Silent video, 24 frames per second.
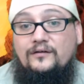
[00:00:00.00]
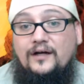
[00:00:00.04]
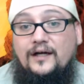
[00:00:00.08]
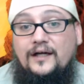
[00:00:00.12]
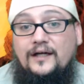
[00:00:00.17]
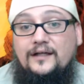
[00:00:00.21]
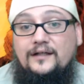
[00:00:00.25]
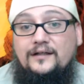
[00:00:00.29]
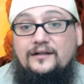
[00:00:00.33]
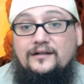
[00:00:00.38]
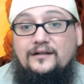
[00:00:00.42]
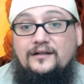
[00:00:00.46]

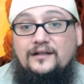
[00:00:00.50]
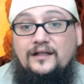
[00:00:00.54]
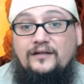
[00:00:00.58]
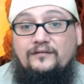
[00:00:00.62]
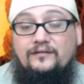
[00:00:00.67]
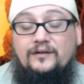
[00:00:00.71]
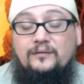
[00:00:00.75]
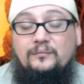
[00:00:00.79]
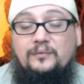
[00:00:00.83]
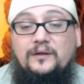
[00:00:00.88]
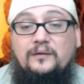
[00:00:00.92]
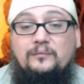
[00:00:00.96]
right?
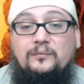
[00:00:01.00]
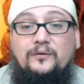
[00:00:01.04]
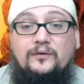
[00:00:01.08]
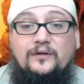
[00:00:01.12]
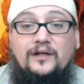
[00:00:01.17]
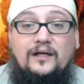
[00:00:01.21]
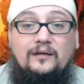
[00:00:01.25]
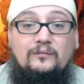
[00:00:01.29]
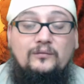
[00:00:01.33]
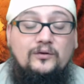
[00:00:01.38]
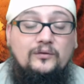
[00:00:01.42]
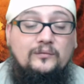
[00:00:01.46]
Even the
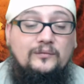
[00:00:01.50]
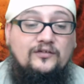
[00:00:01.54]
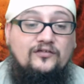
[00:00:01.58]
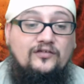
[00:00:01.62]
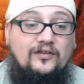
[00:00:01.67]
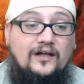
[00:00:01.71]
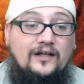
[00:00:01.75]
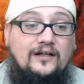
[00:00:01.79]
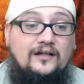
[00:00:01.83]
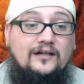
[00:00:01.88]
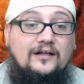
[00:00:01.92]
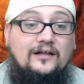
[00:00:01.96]
people came to him
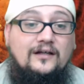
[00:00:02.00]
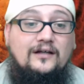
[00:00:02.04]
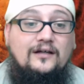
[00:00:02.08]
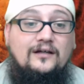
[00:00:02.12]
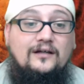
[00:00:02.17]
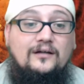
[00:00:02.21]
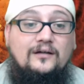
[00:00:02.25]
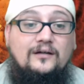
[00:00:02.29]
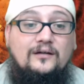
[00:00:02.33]
and said,